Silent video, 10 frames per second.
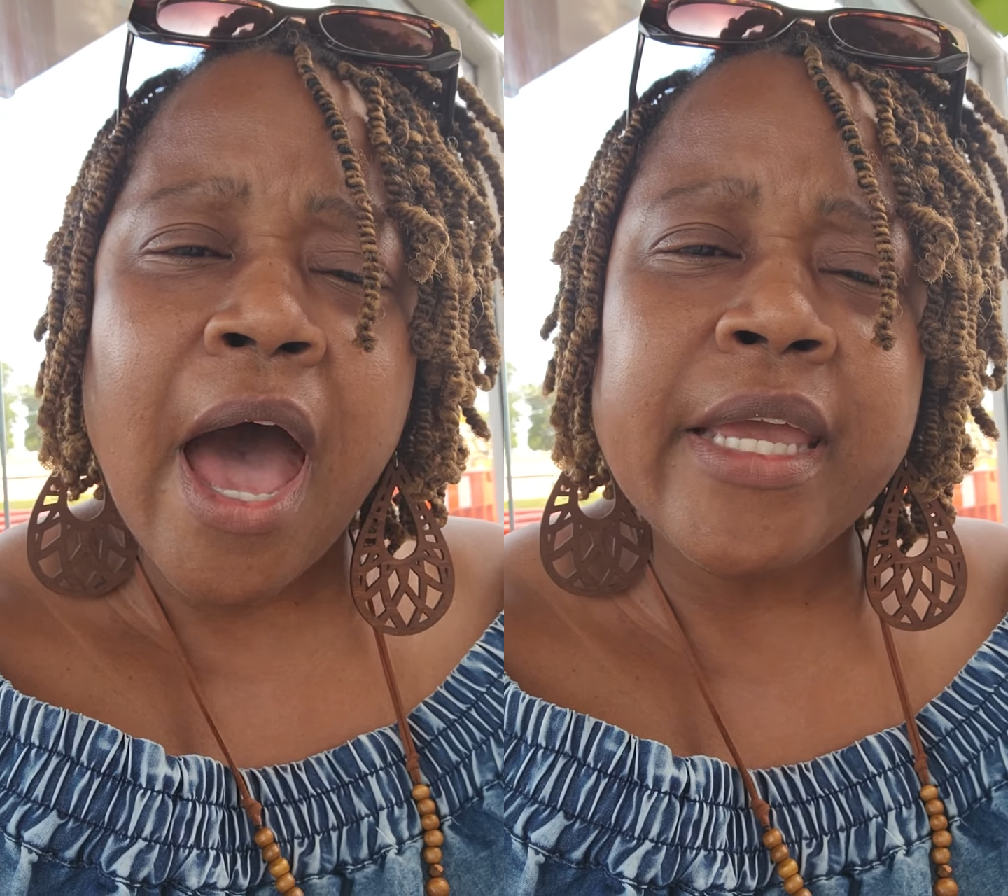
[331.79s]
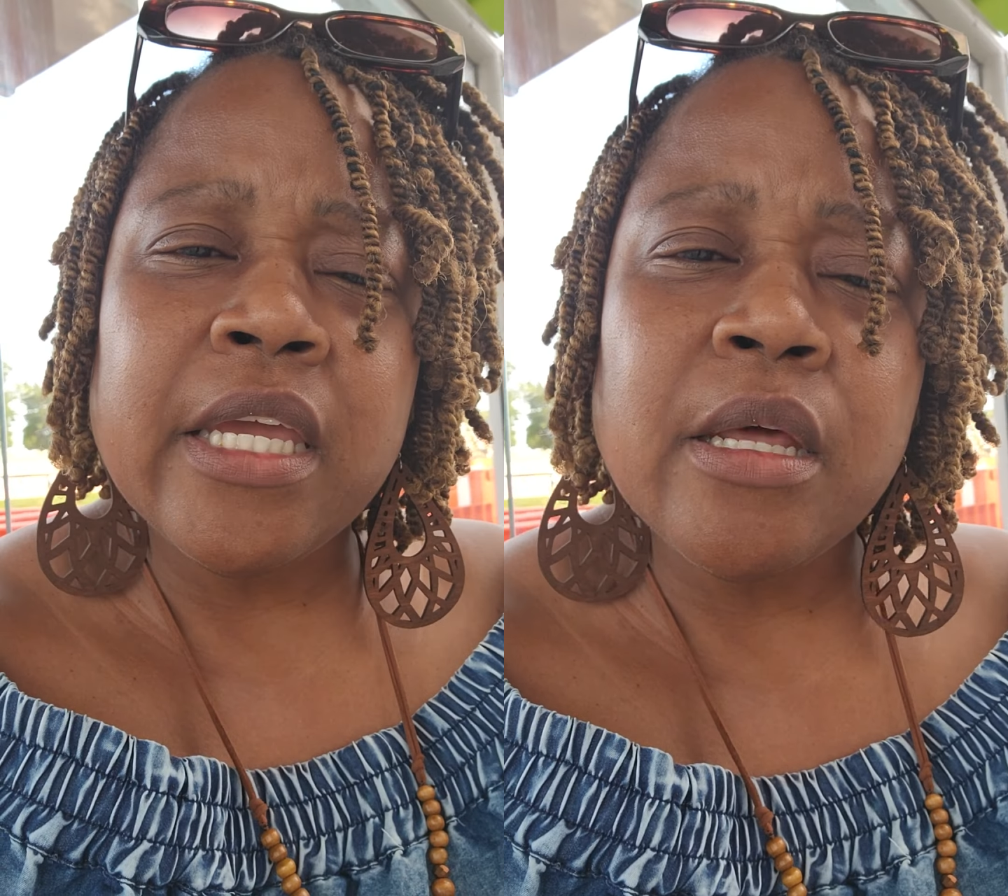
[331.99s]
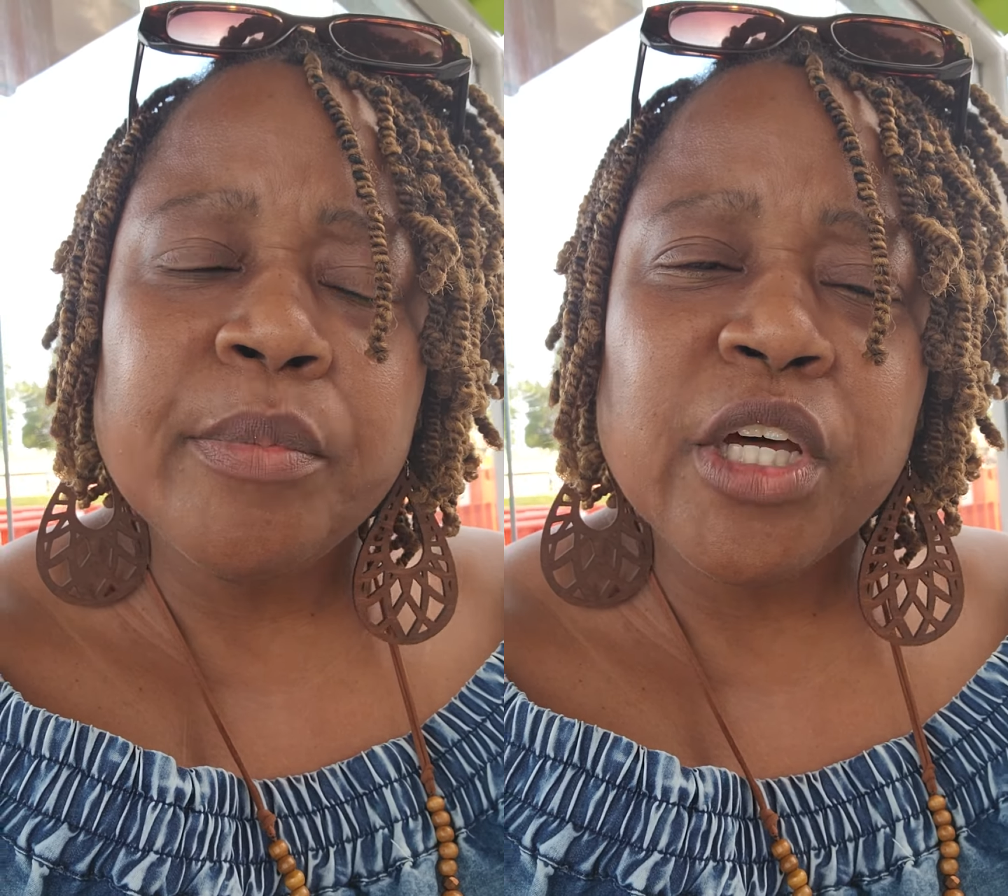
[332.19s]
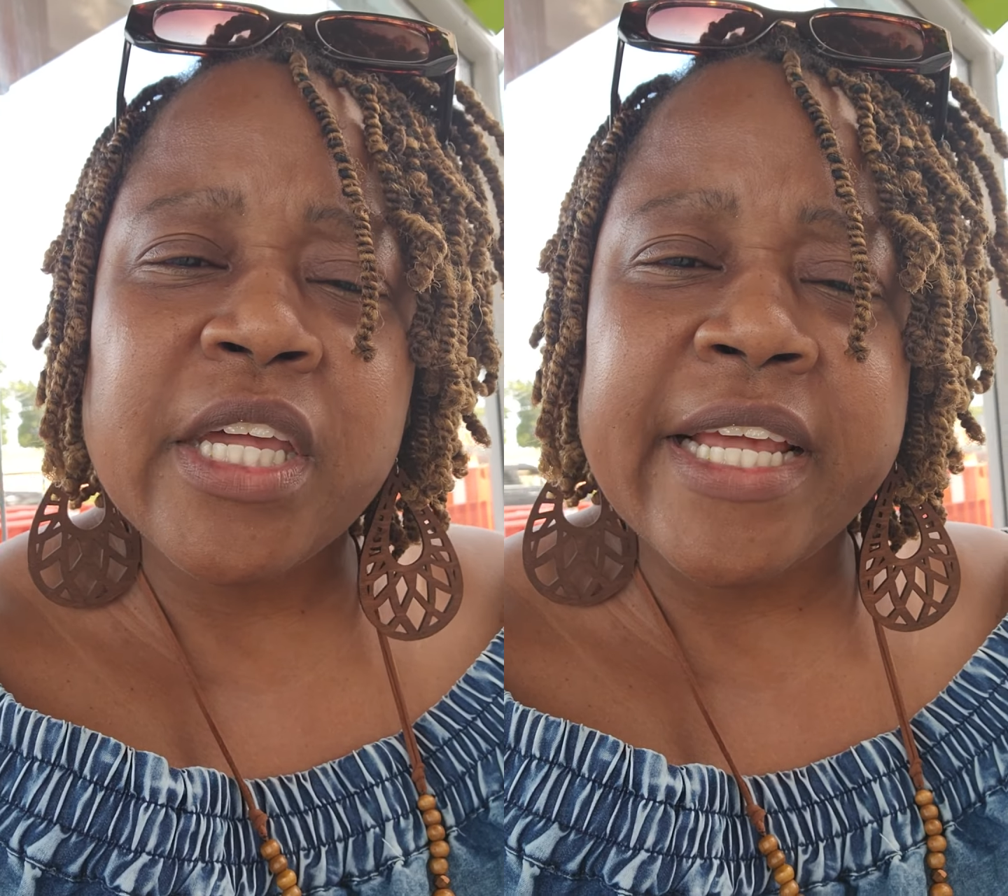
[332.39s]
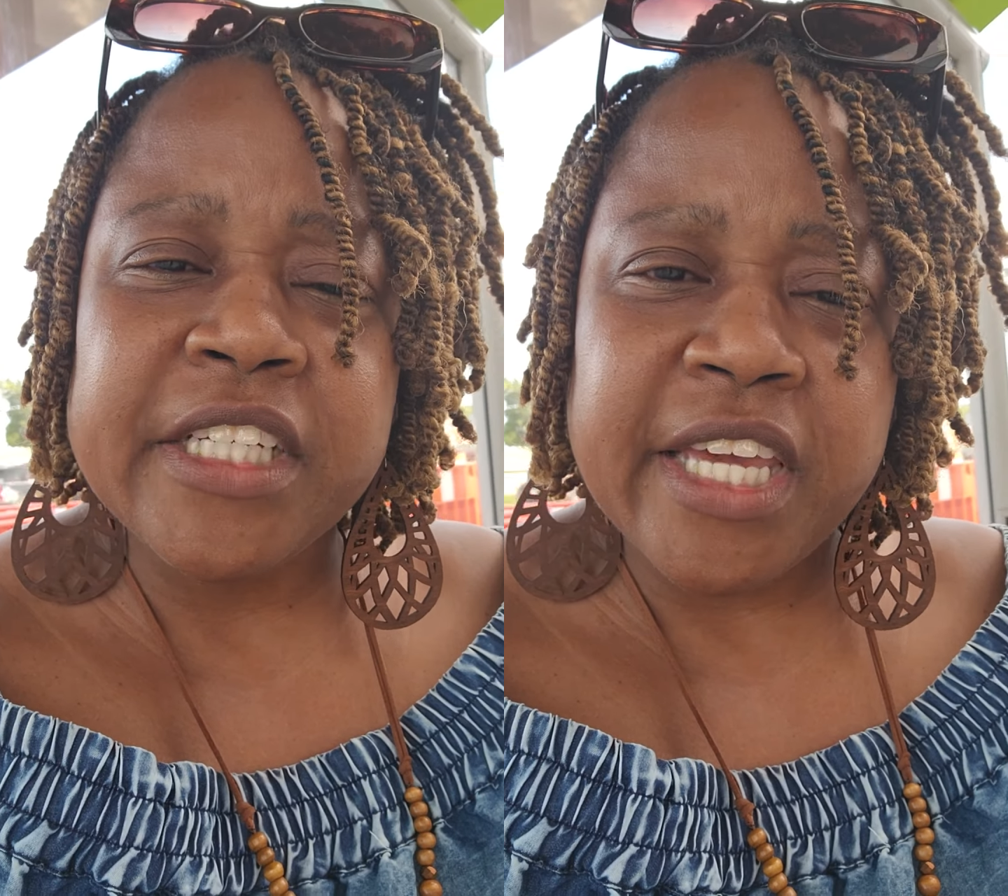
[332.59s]
I end up
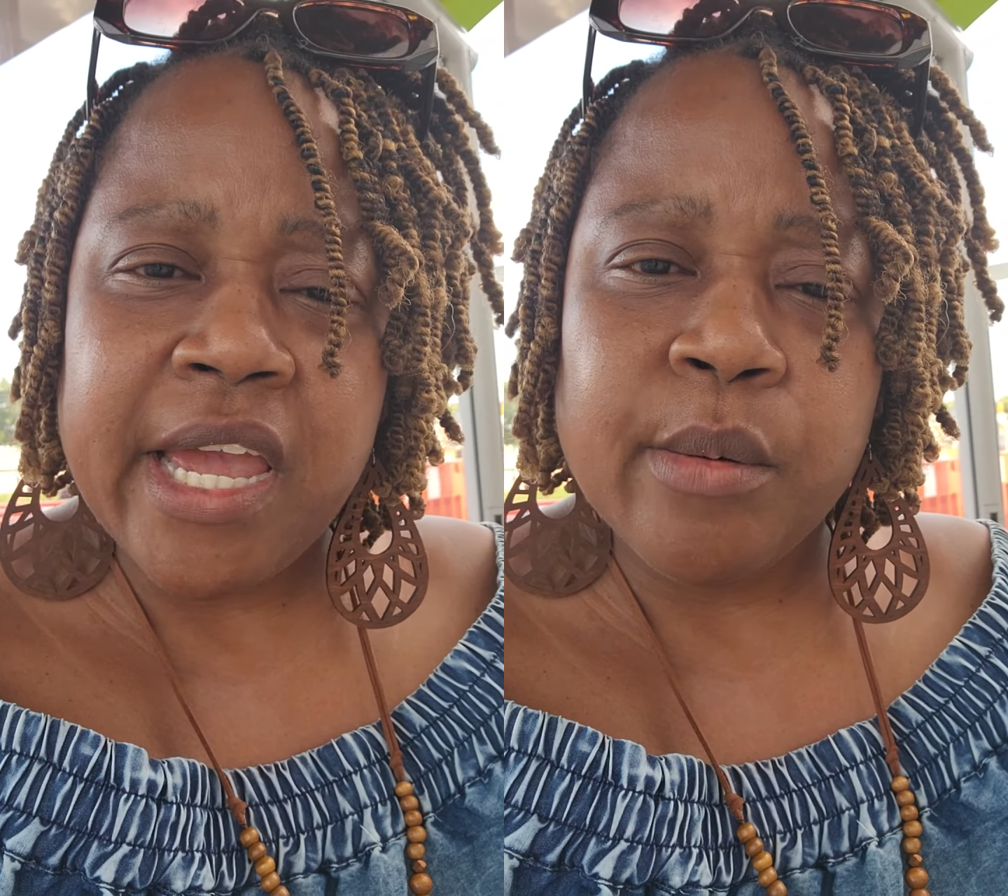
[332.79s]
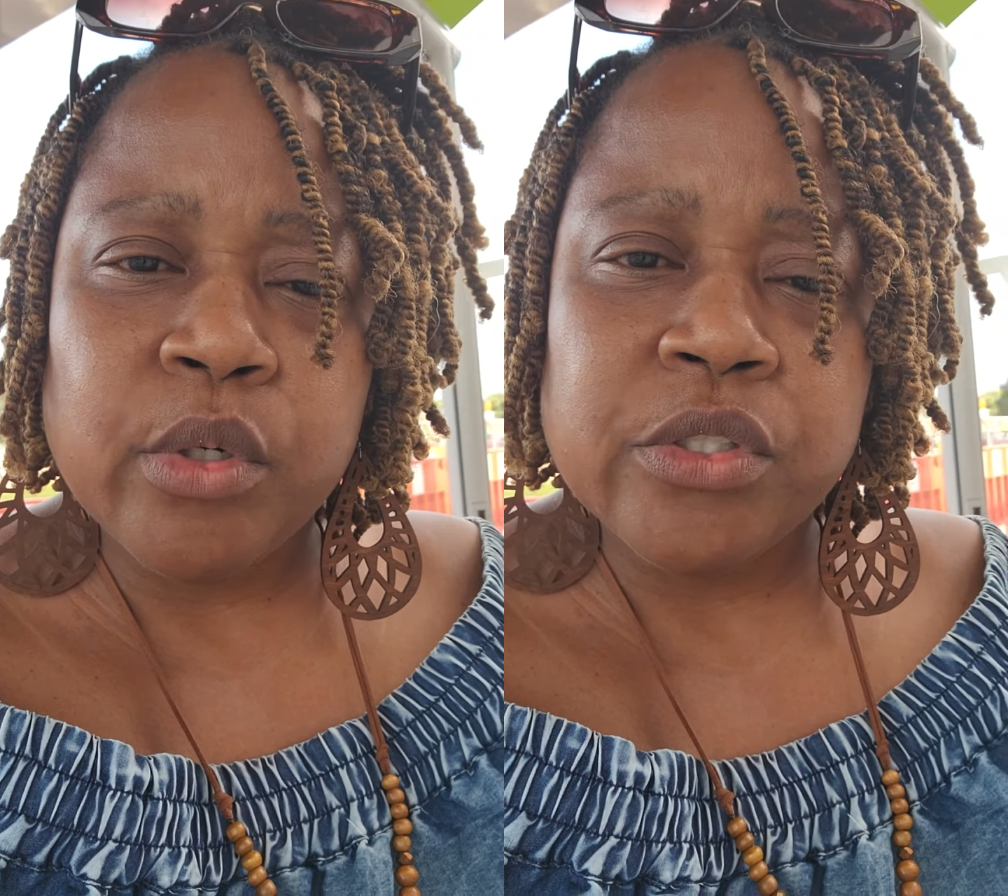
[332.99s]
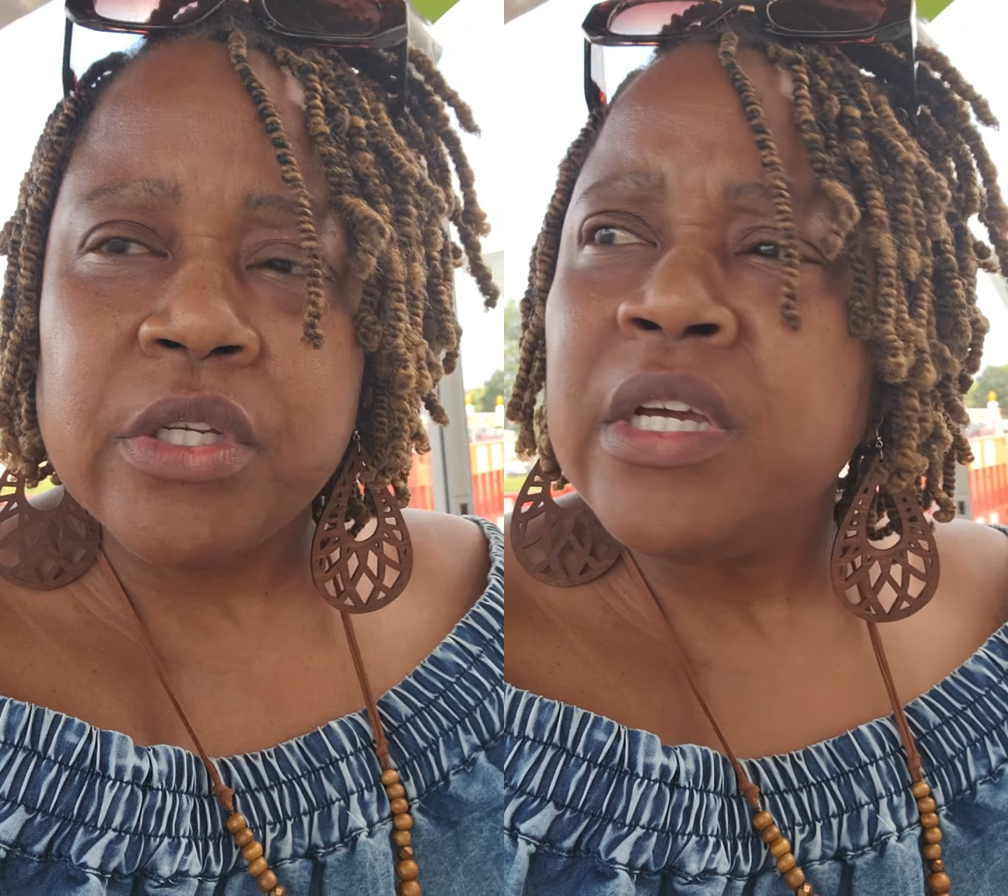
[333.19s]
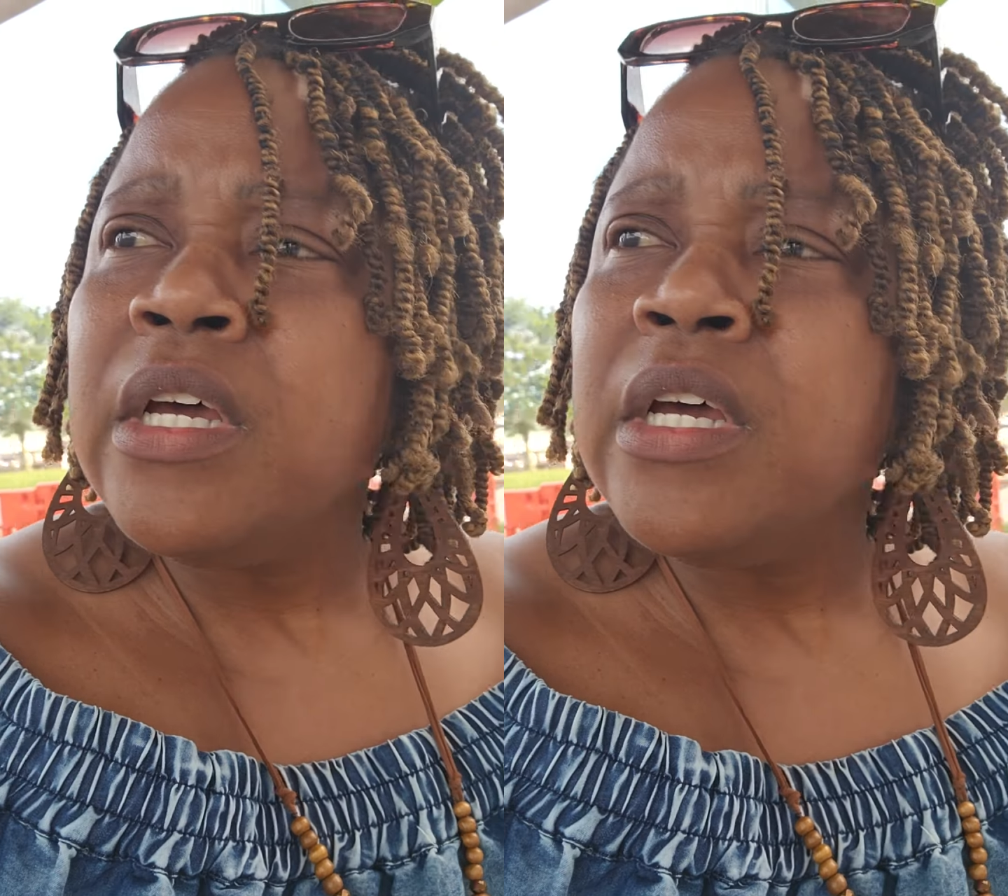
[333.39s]
looking at the cameras